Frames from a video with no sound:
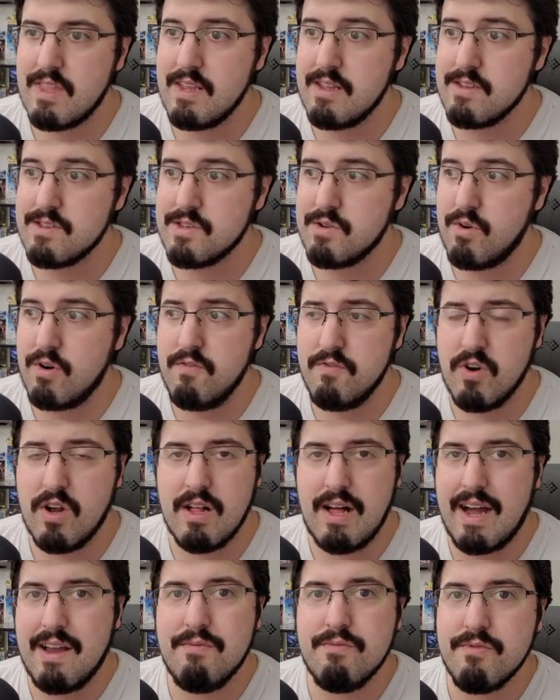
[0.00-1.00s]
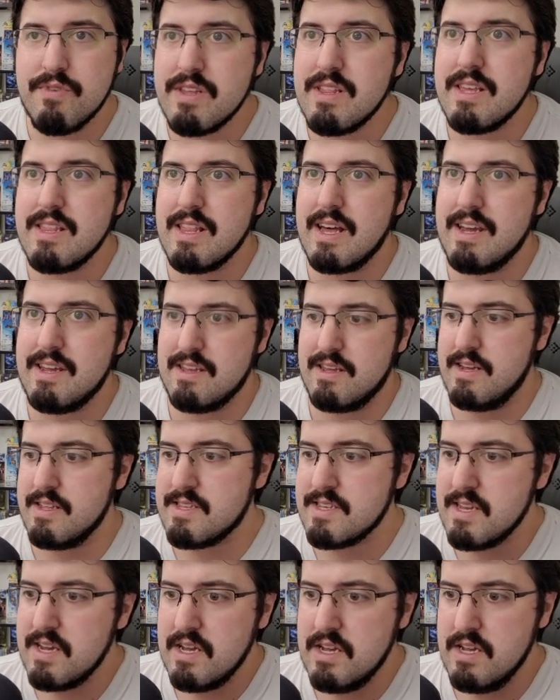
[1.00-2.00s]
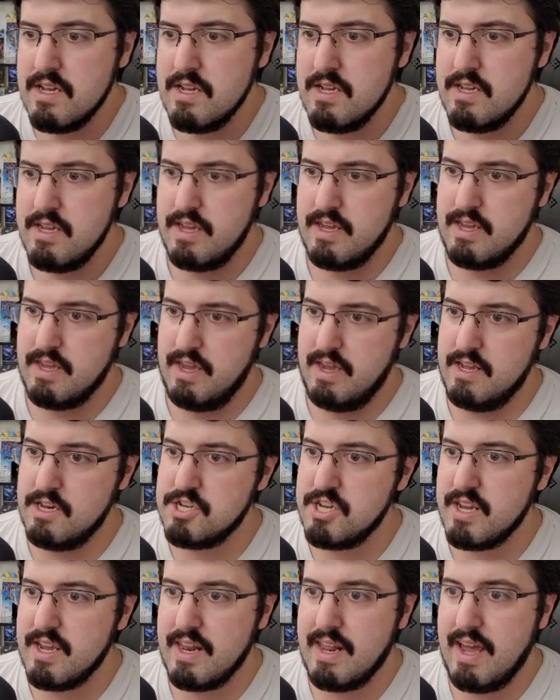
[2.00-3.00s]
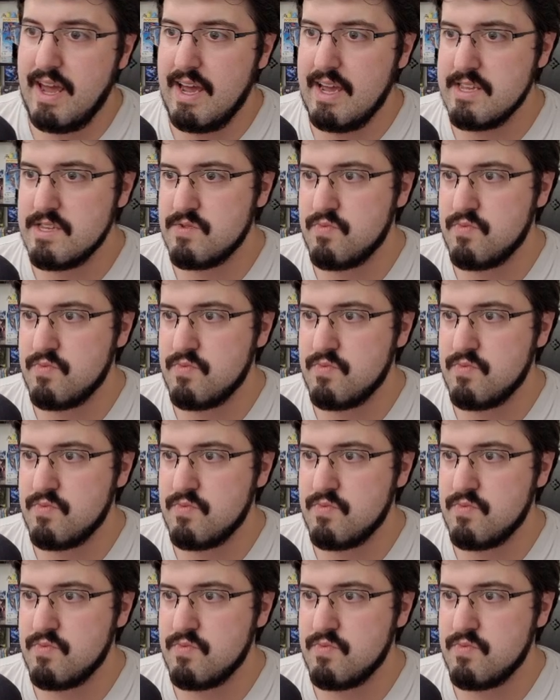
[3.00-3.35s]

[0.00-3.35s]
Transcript: So overall, I really like it. It's engaging. It has